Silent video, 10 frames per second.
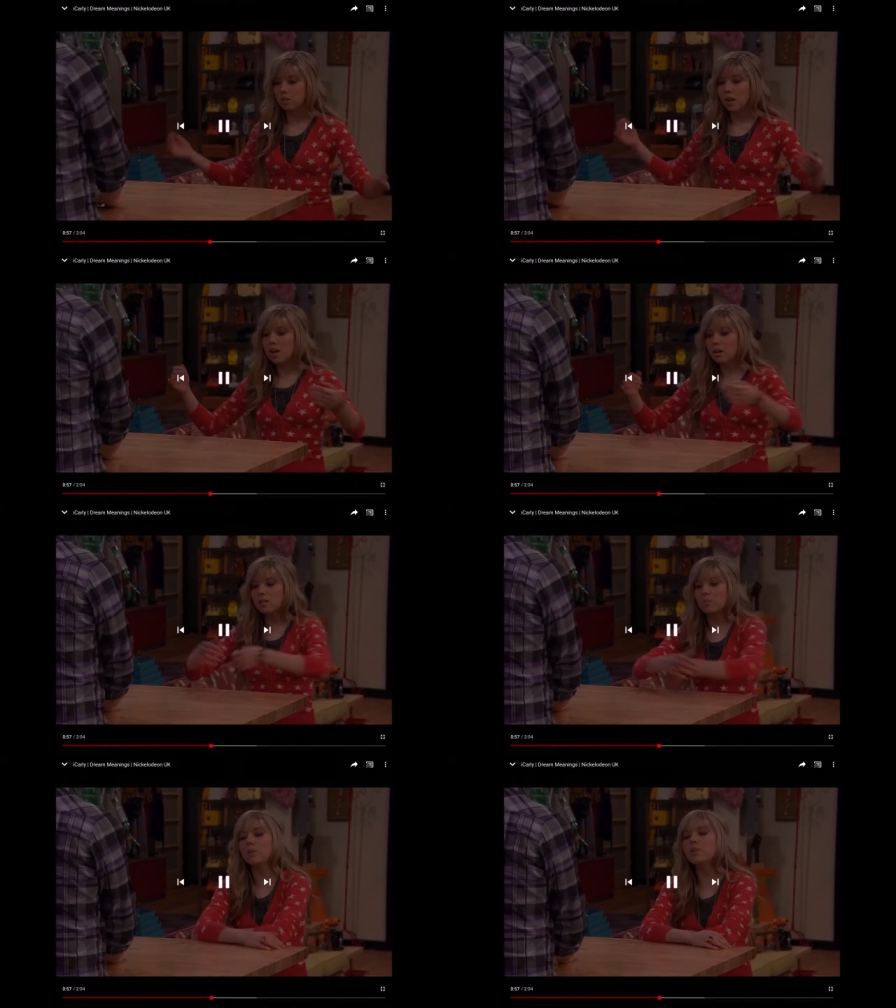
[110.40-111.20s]
Yeah, because
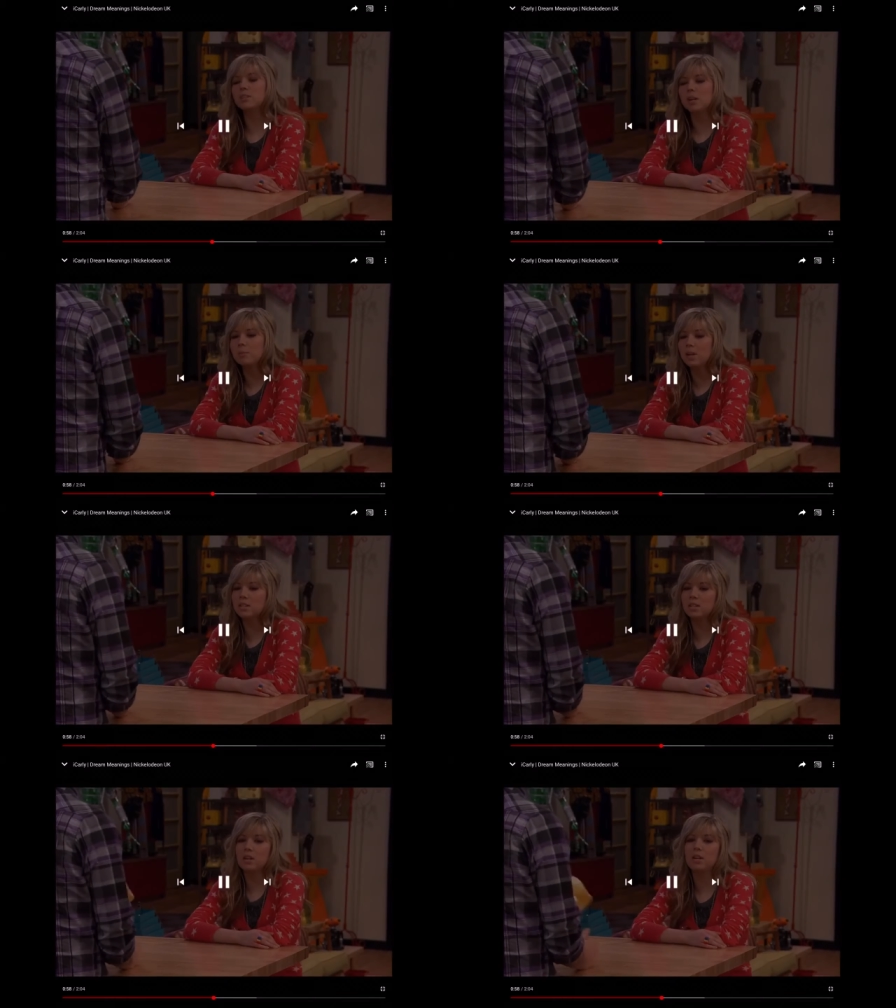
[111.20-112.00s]
I barely slept
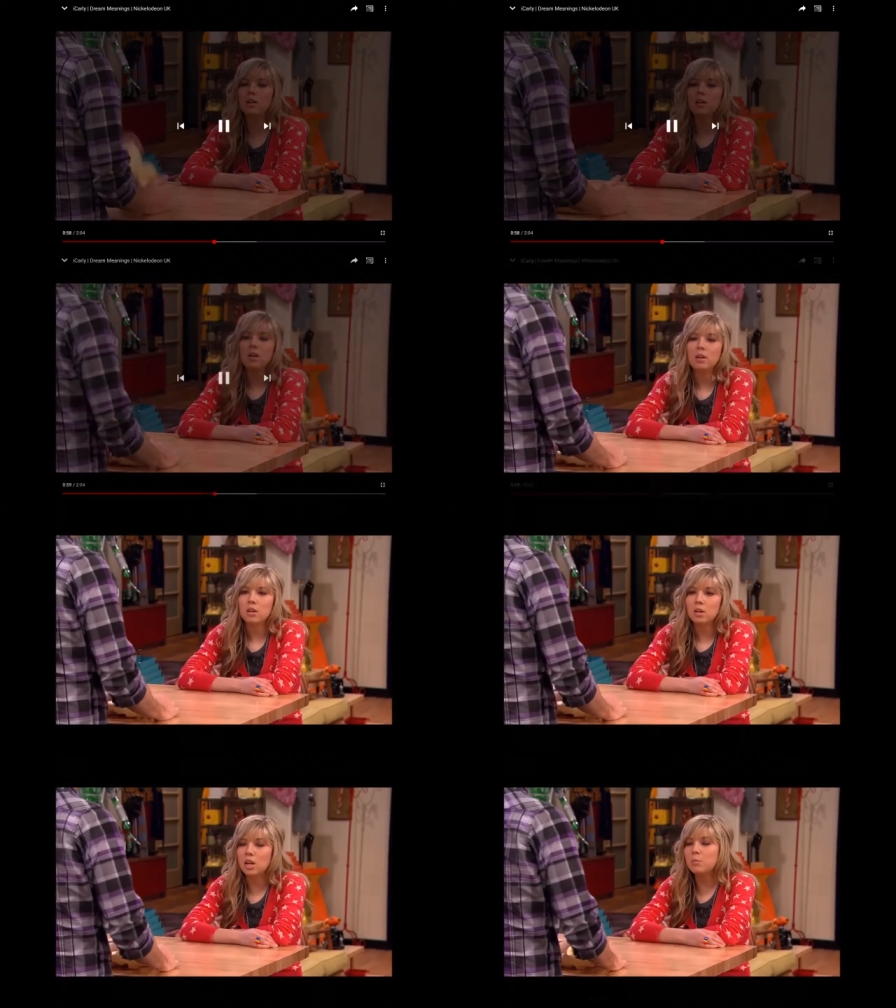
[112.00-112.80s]
last night.
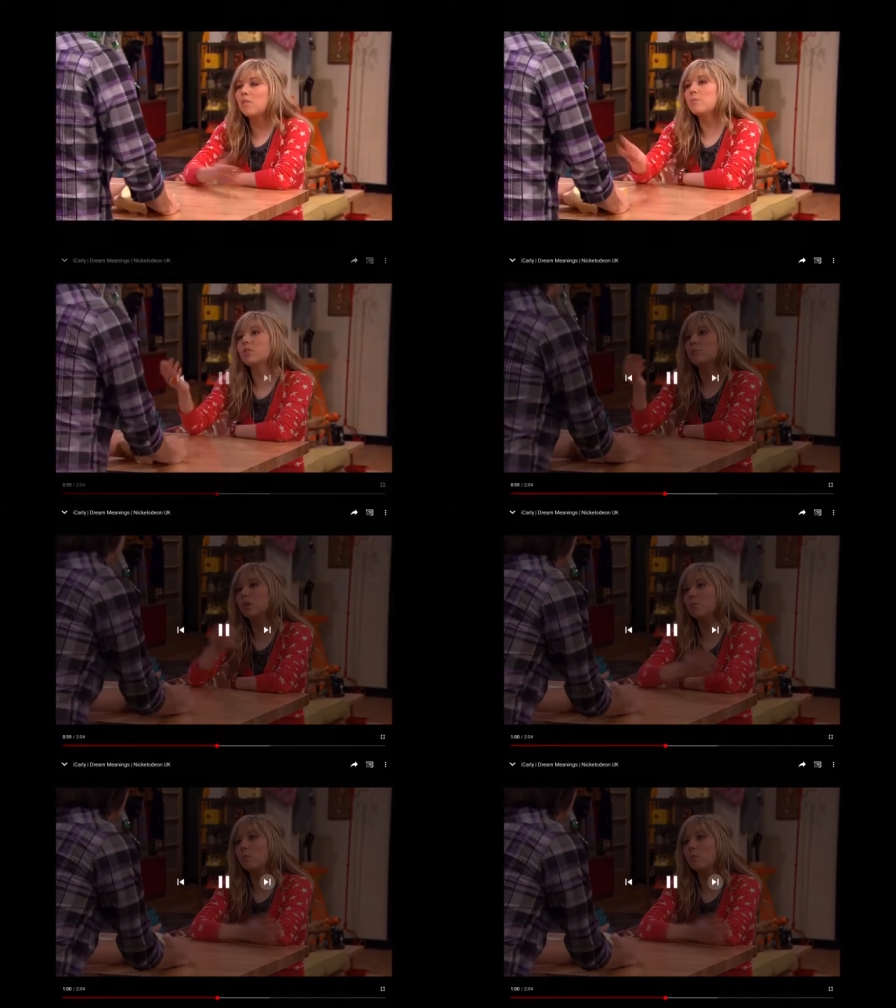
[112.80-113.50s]
I kept having my dream.